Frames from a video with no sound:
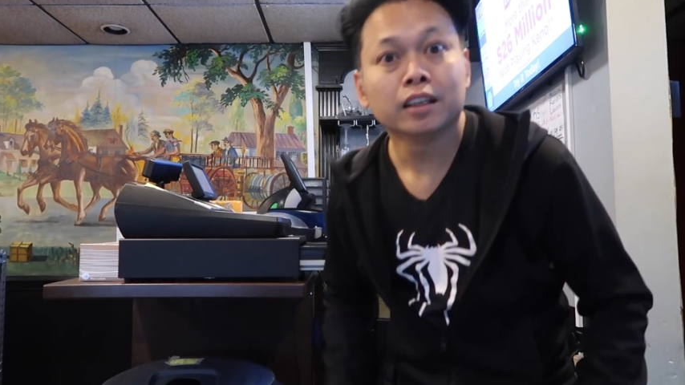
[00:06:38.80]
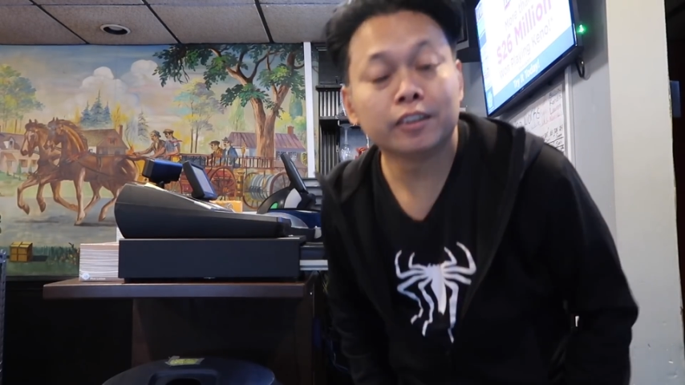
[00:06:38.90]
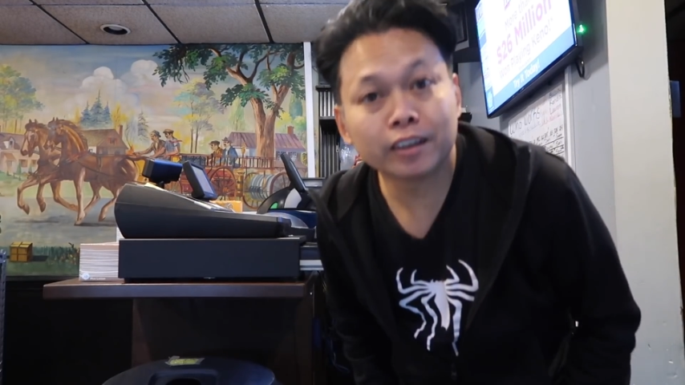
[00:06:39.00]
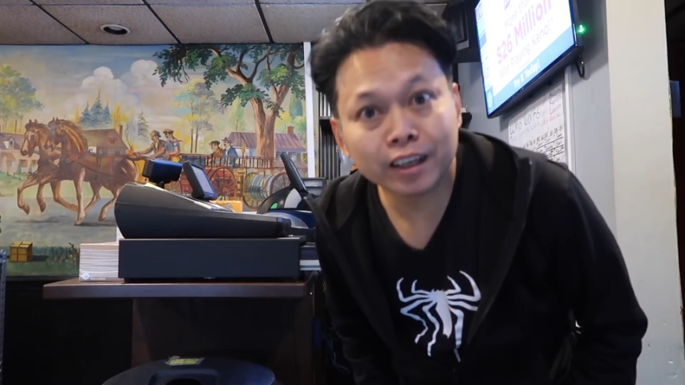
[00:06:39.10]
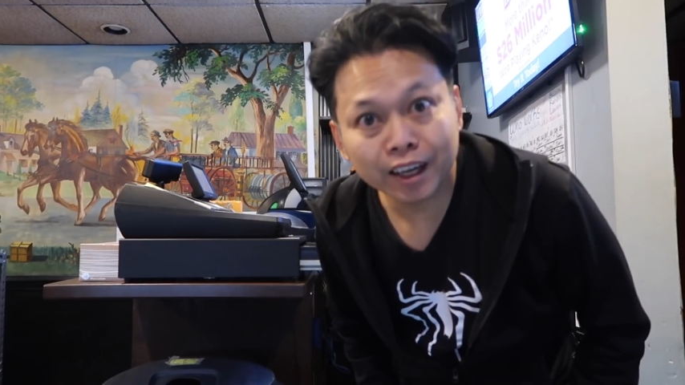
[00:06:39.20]

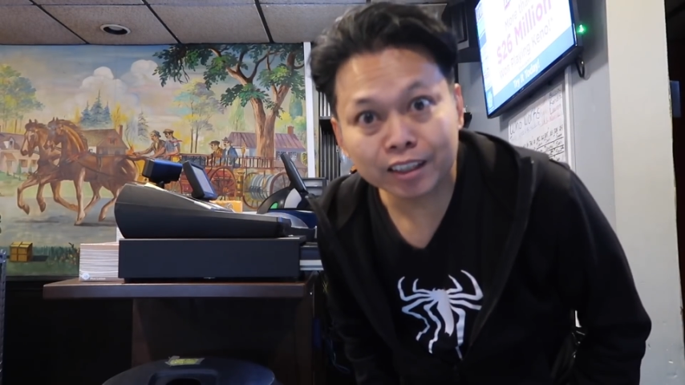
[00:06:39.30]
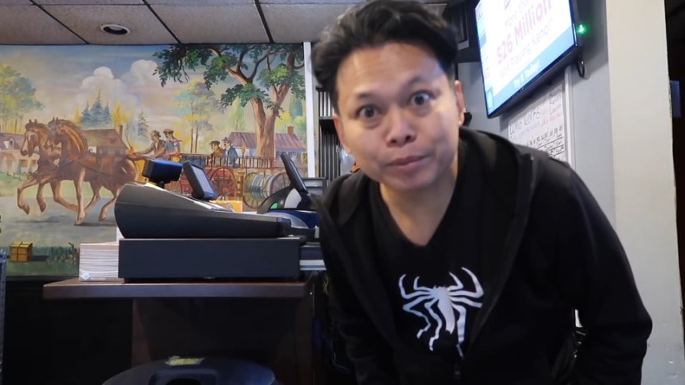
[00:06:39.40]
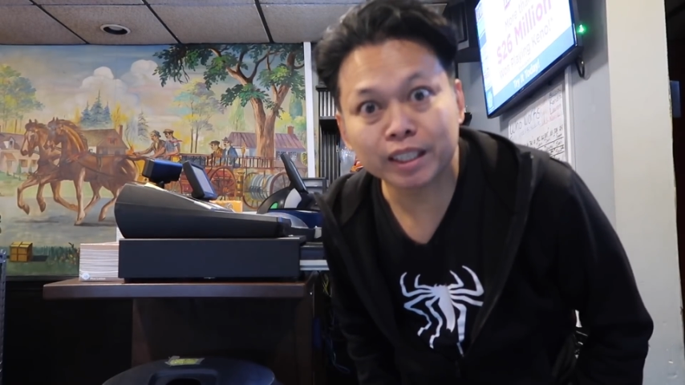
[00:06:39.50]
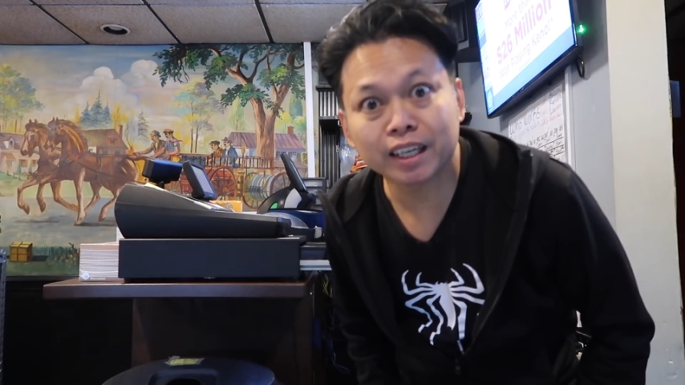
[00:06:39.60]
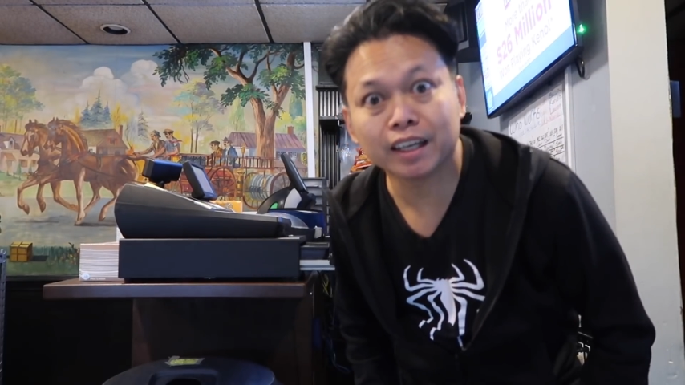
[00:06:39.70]
you're in luck
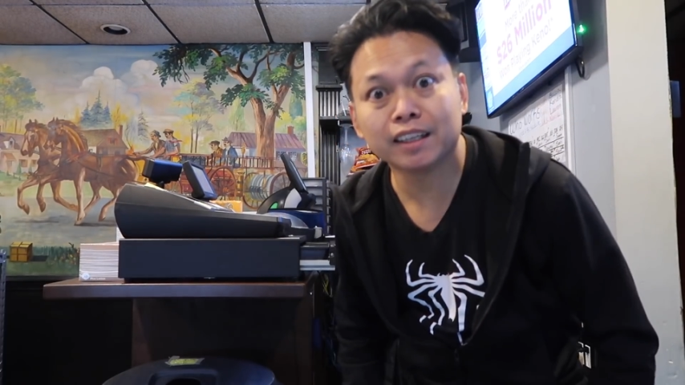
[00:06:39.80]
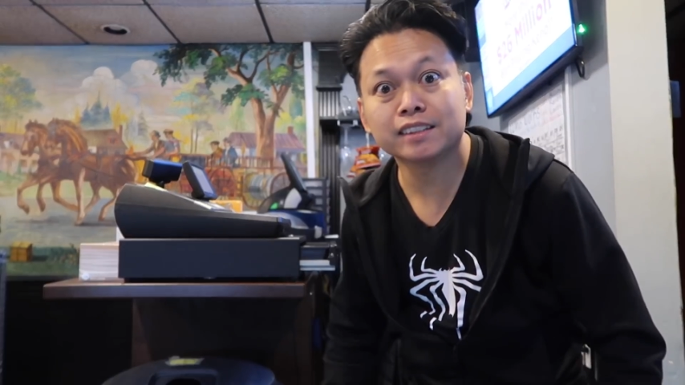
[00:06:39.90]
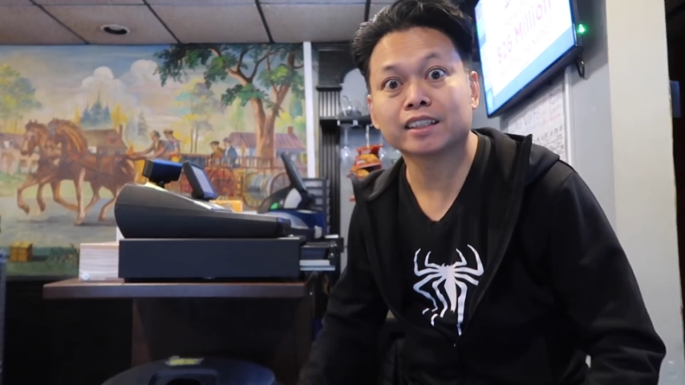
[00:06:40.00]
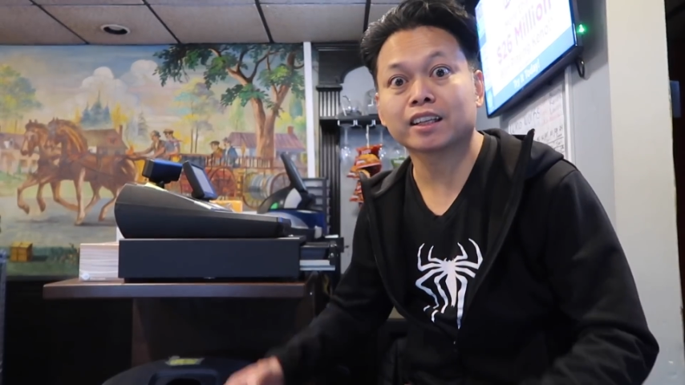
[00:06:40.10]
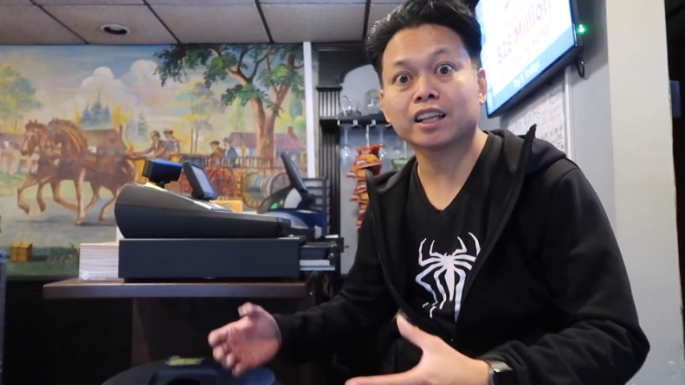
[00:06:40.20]

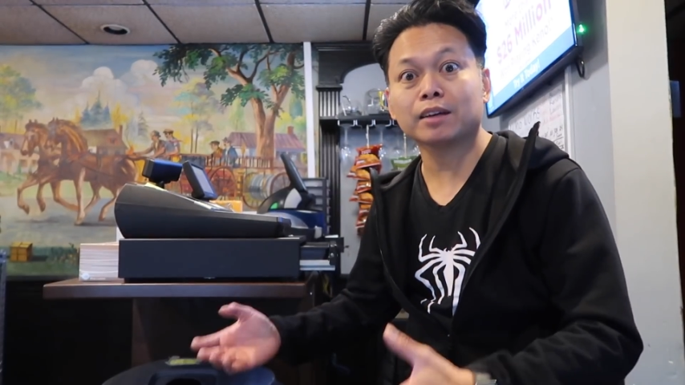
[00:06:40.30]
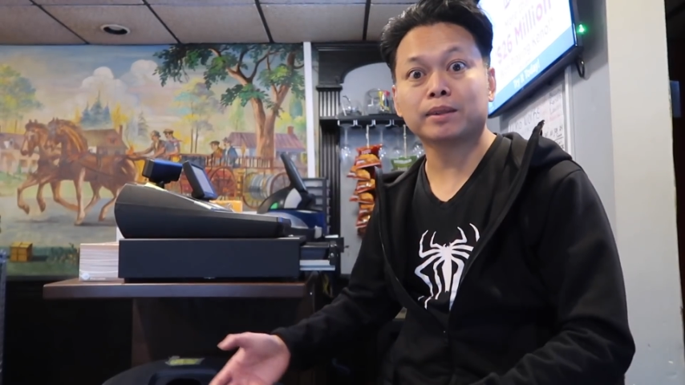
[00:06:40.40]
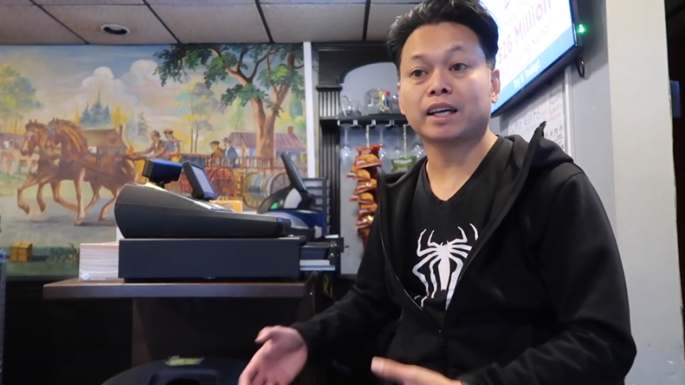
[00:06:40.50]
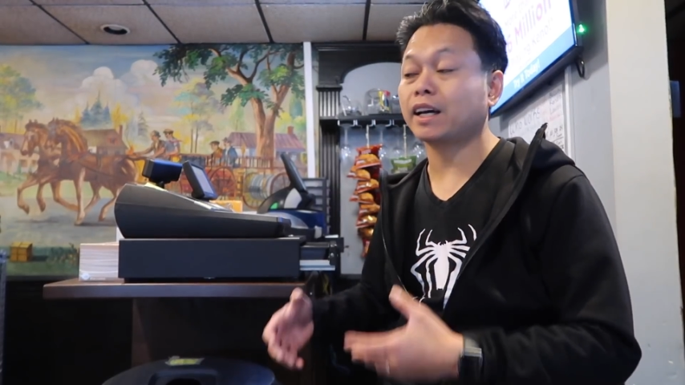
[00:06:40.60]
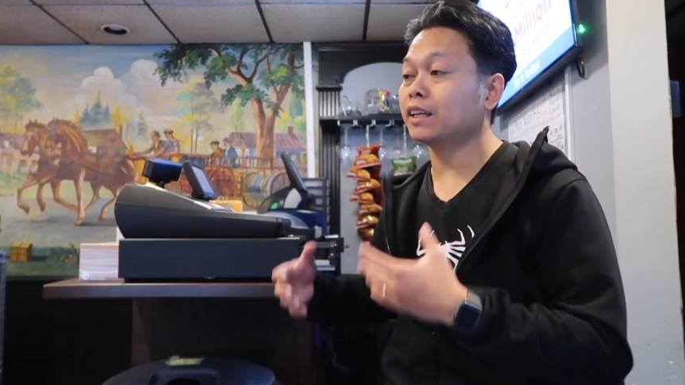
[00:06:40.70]
because the club
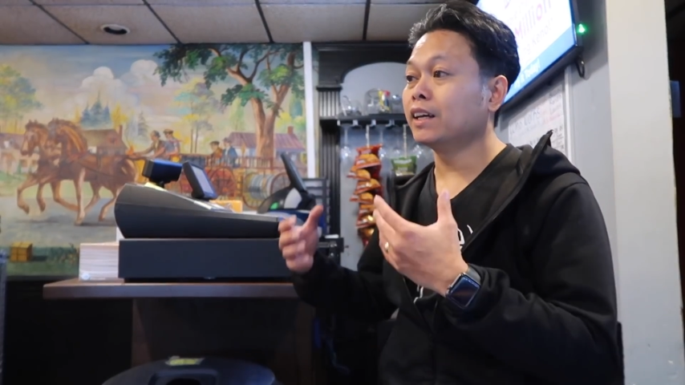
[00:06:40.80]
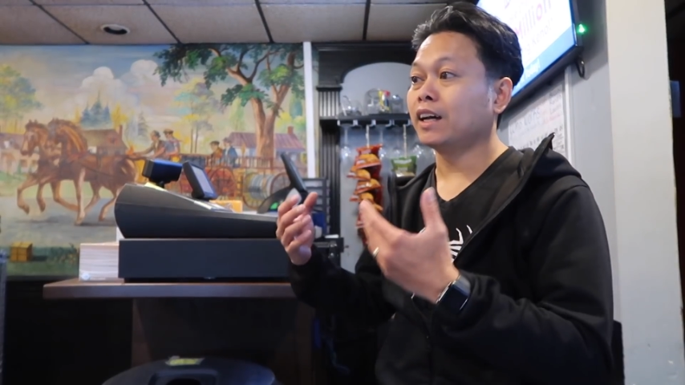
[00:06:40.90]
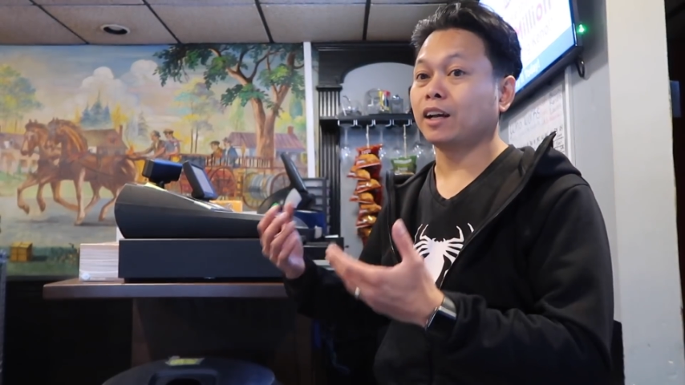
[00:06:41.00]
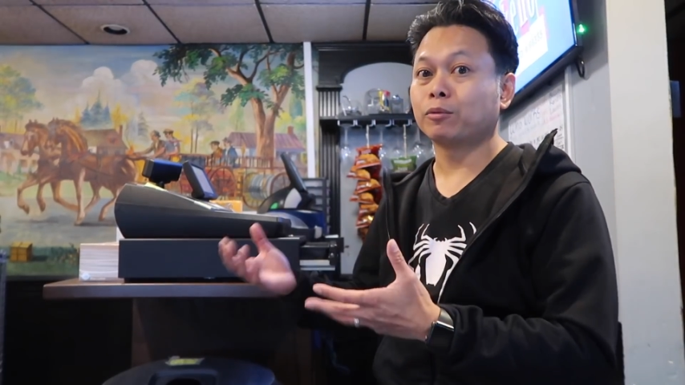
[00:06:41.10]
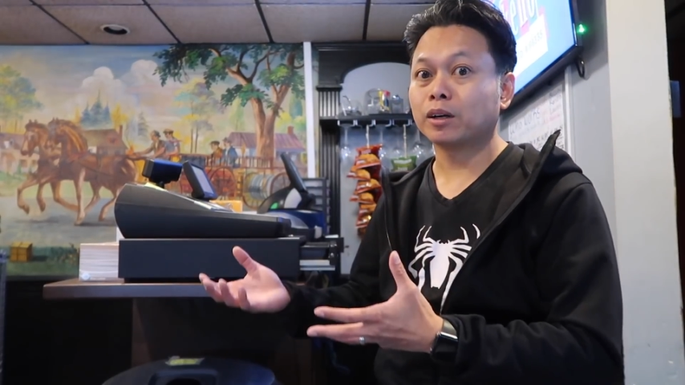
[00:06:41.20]
that
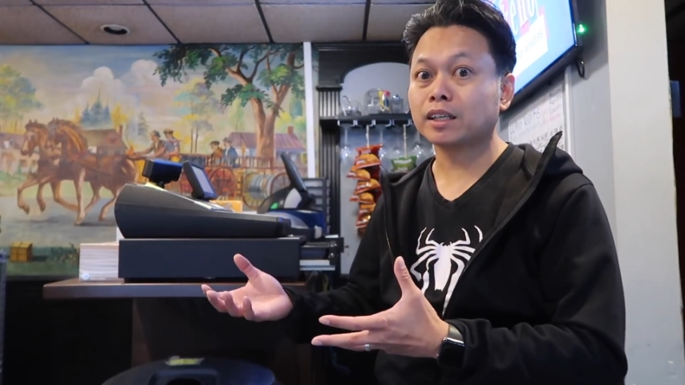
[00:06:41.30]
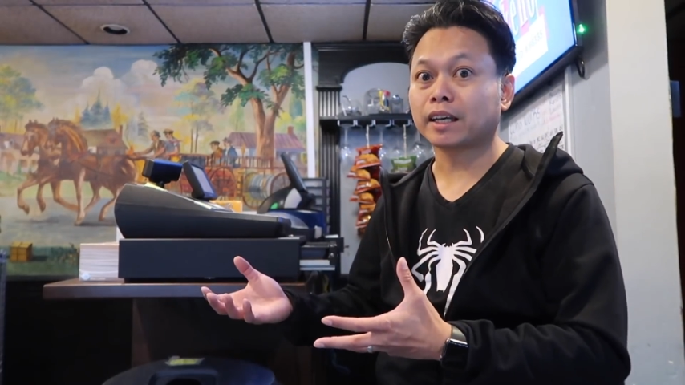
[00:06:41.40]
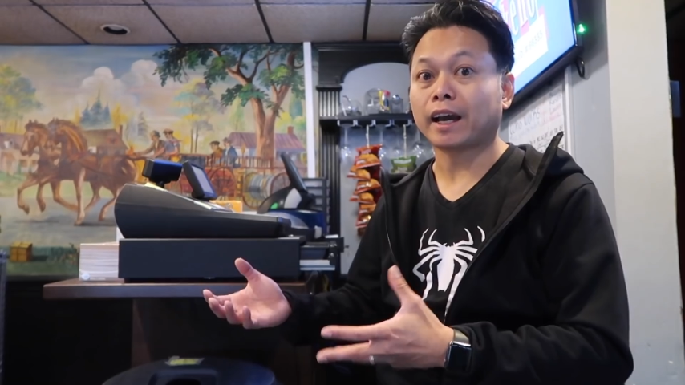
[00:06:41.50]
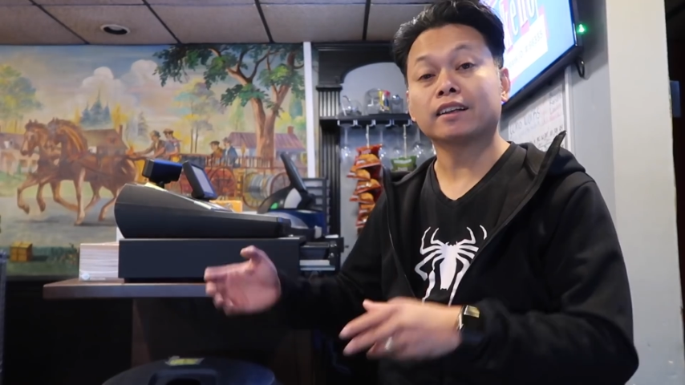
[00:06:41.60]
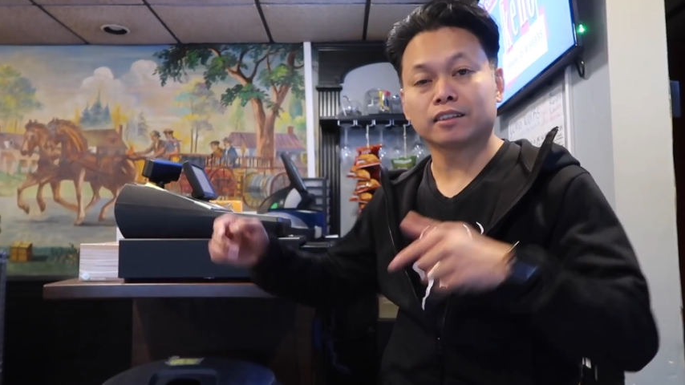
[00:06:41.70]
I
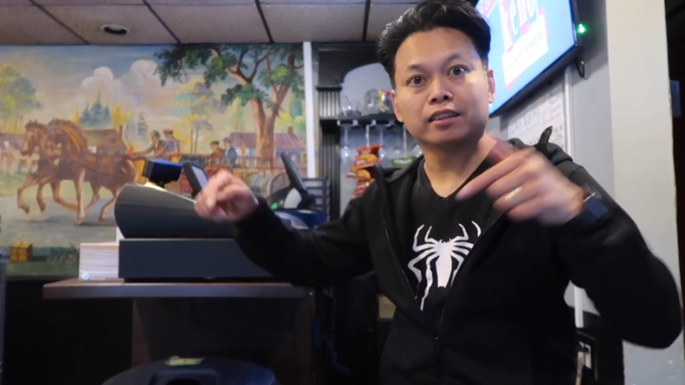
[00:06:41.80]
work at,